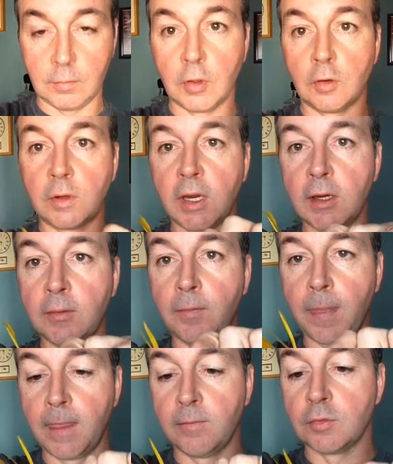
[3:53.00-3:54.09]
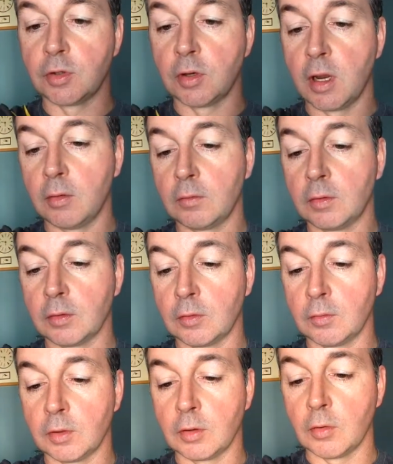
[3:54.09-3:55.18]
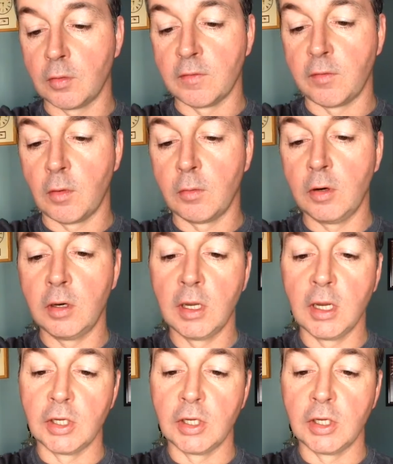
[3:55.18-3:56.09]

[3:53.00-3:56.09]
Okay, so now we're going forward,